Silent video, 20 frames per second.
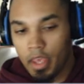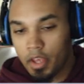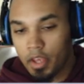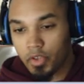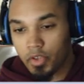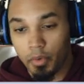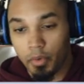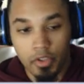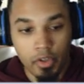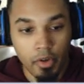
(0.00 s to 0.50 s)

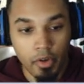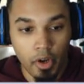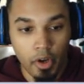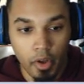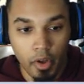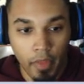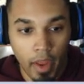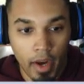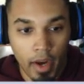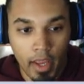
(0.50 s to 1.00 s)
So I went 2-0
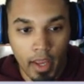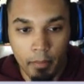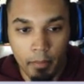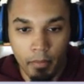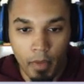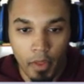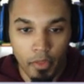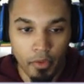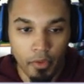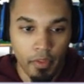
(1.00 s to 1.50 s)
on that game.
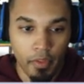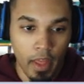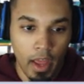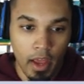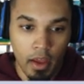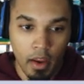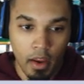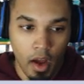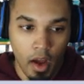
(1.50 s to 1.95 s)
Other than that,